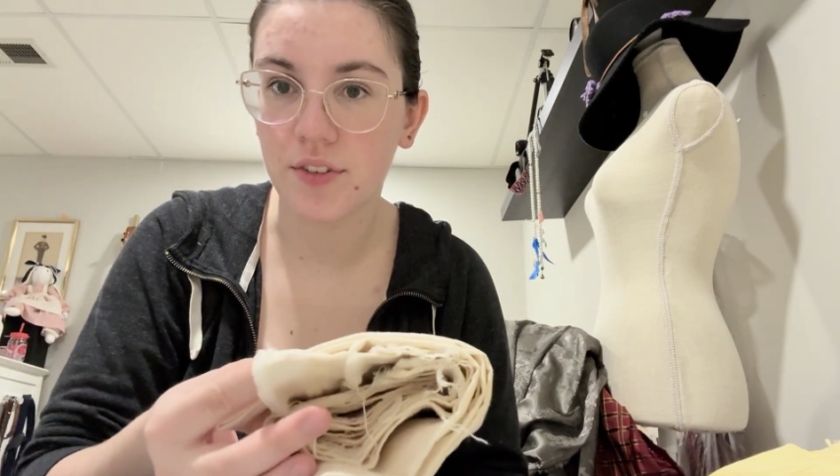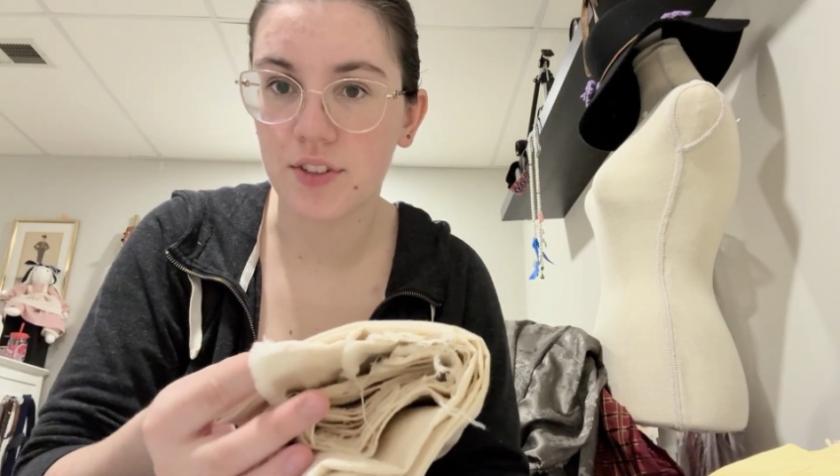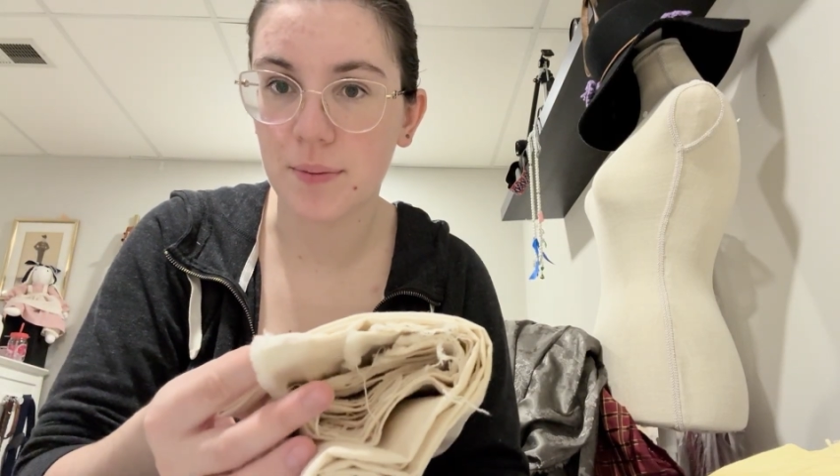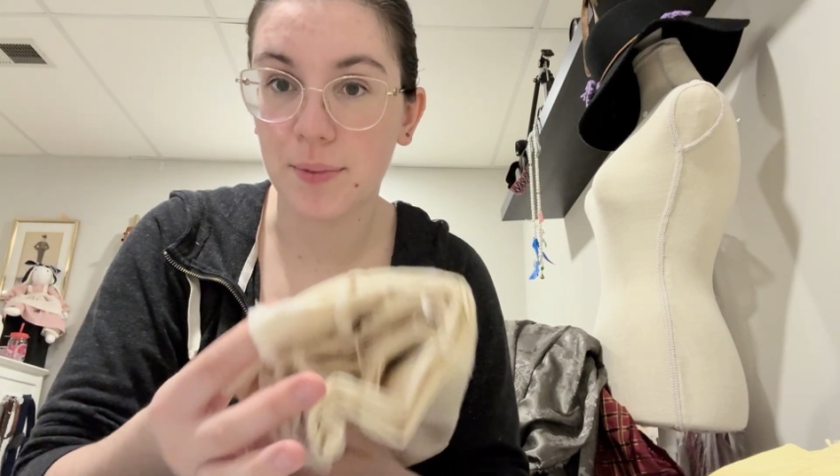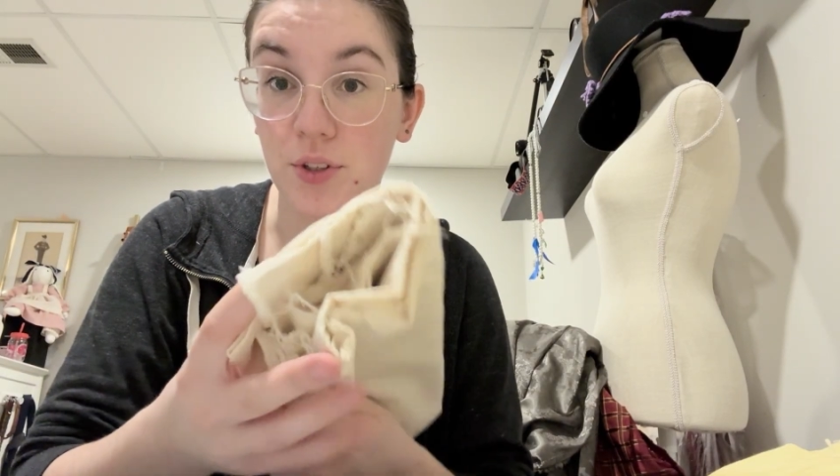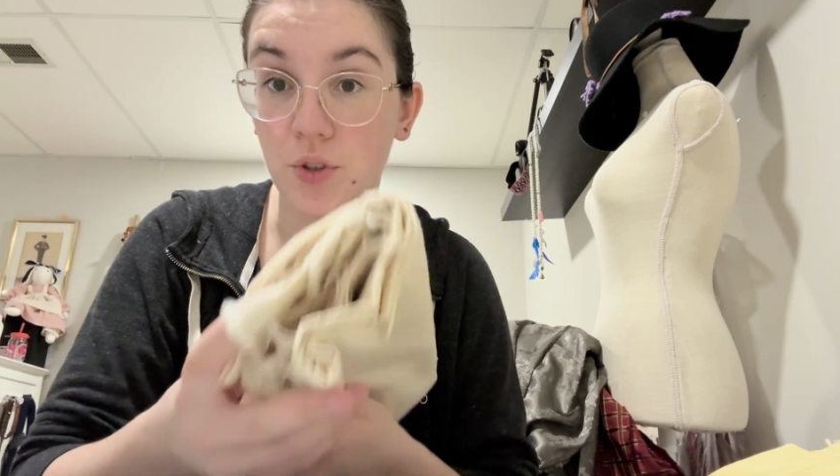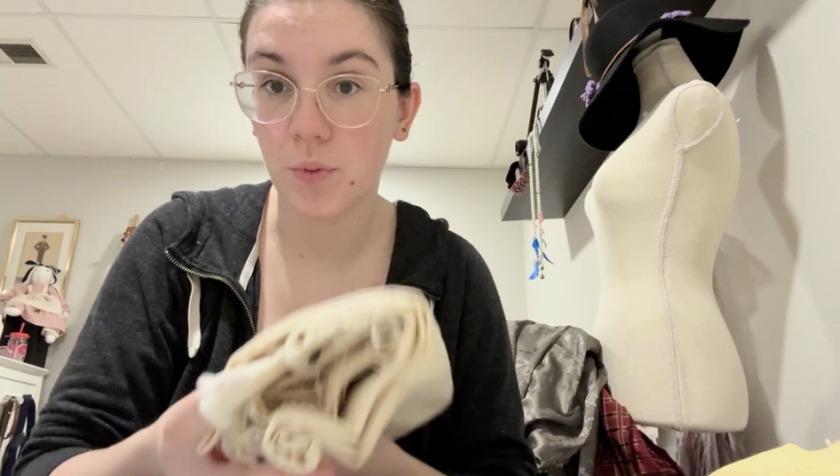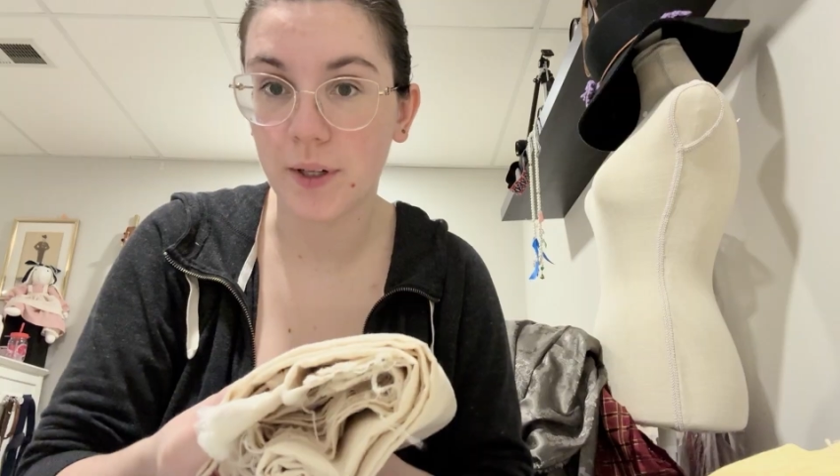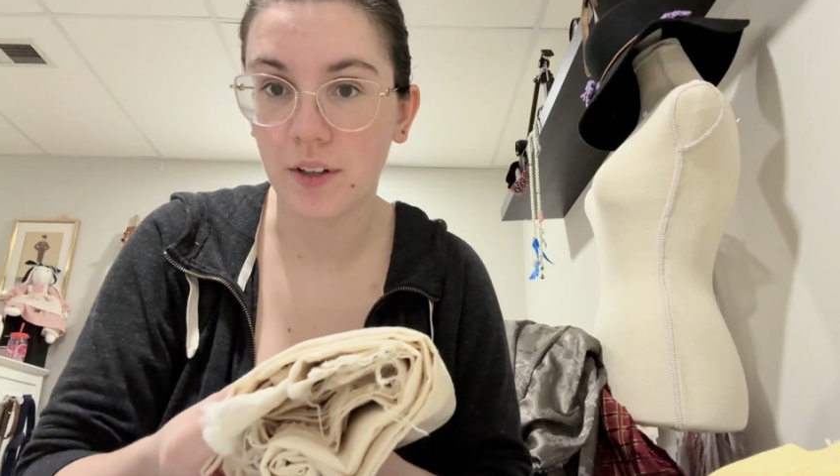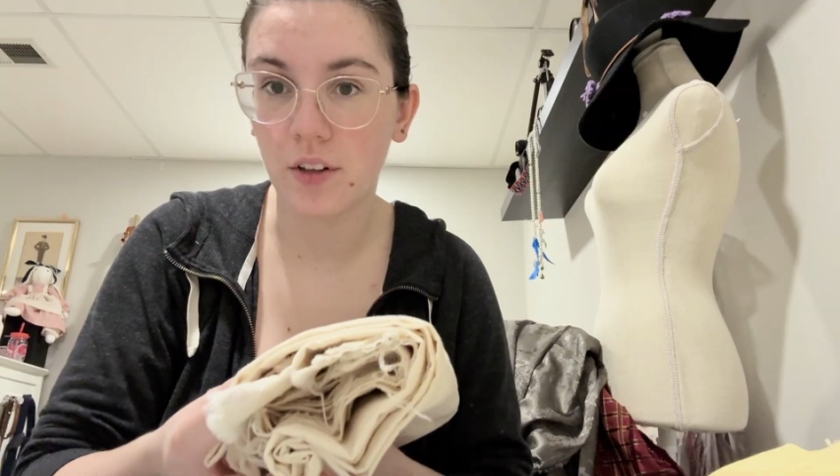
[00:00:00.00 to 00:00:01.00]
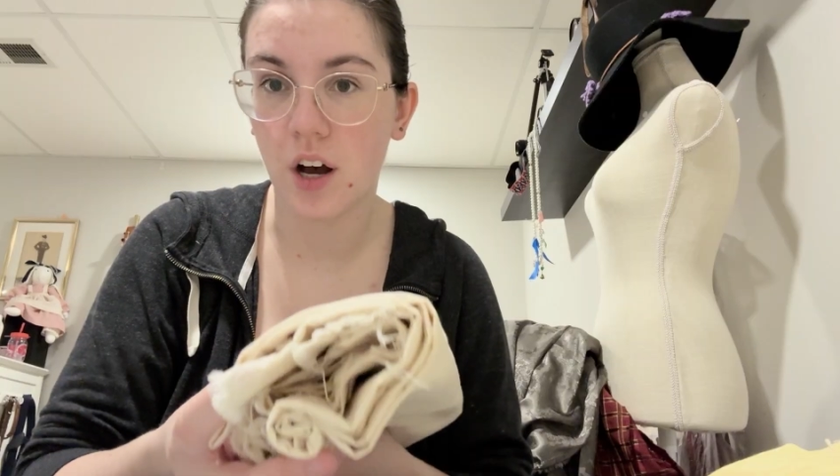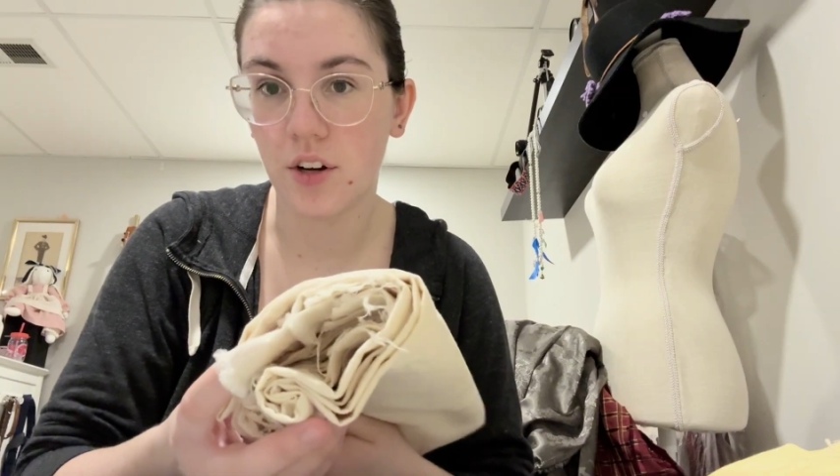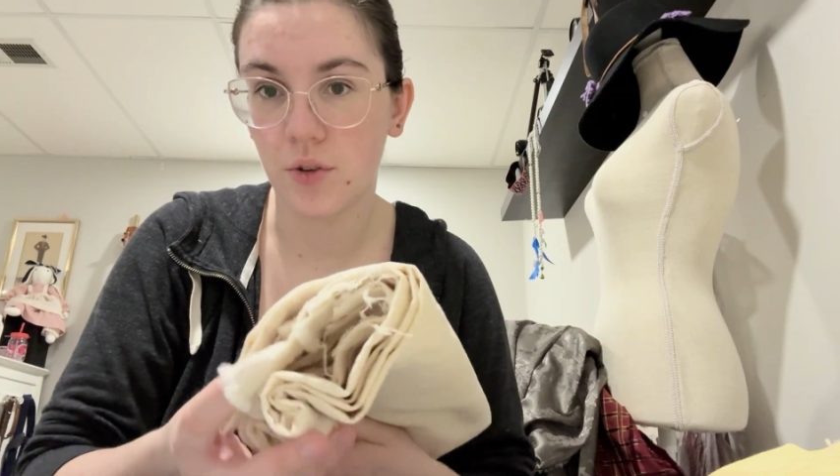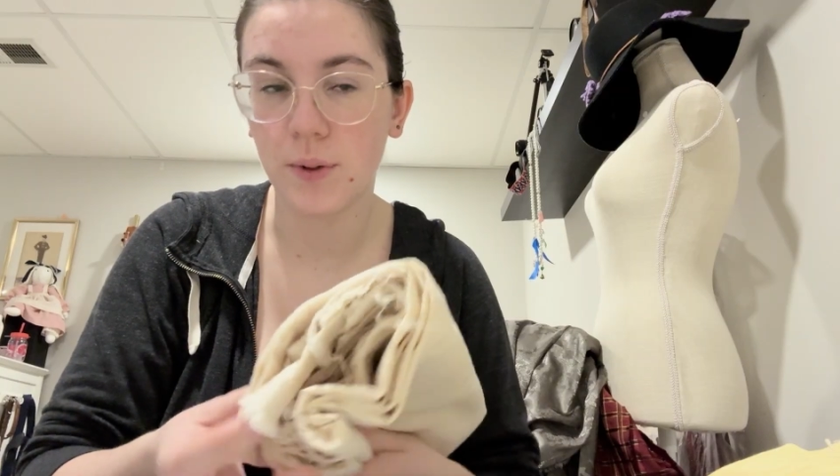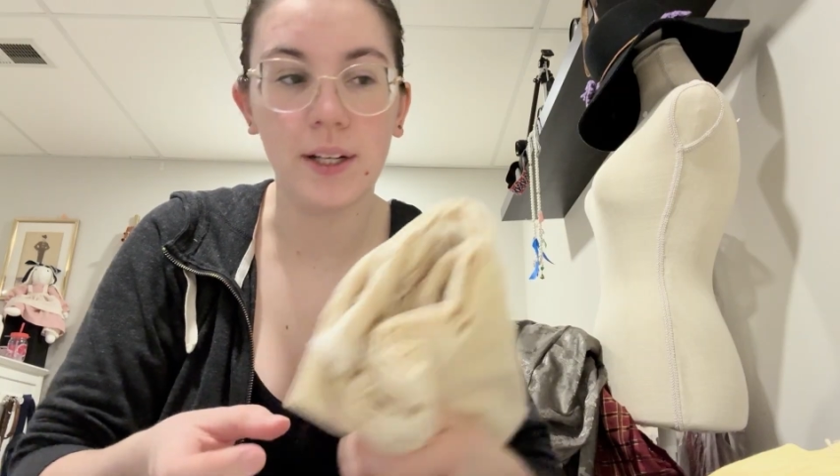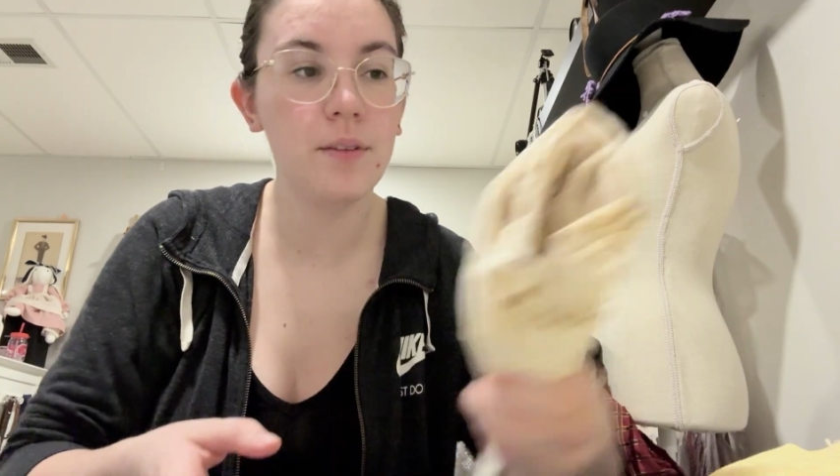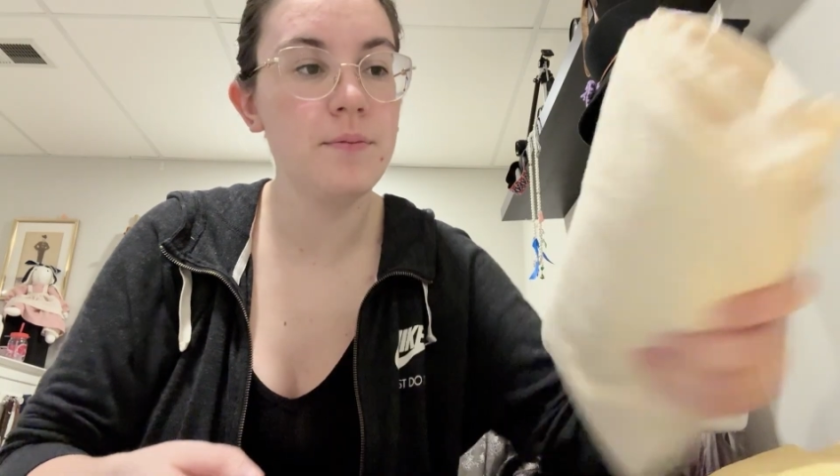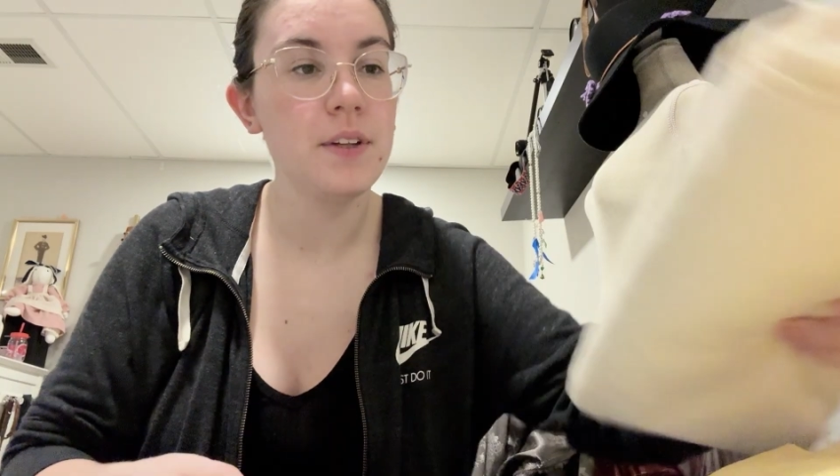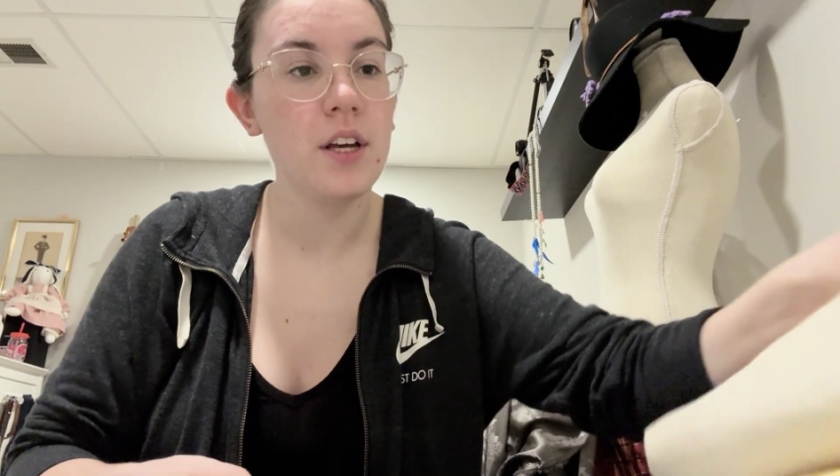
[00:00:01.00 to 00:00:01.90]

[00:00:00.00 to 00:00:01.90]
resembles twill, cotton twill,